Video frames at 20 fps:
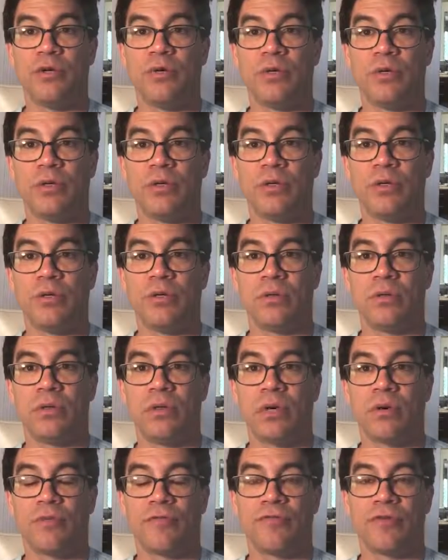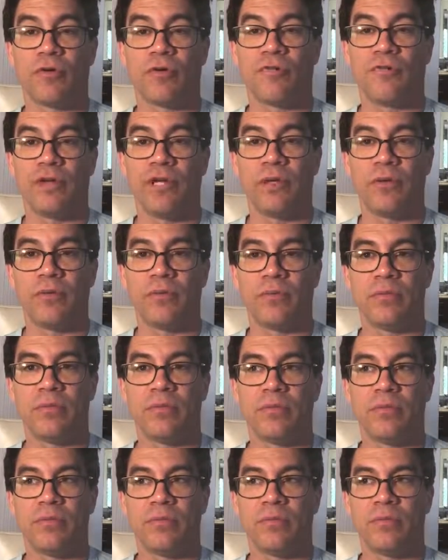you a referral fee.
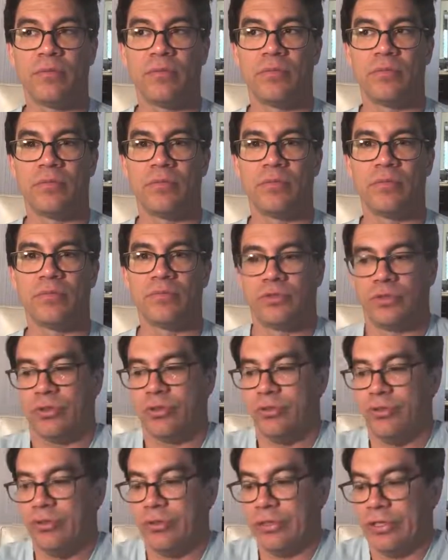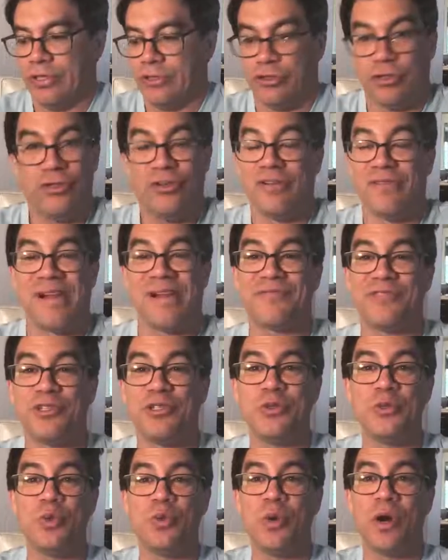So you don't have to
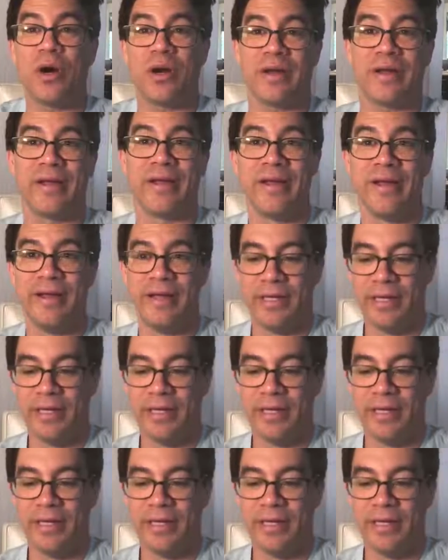do the work.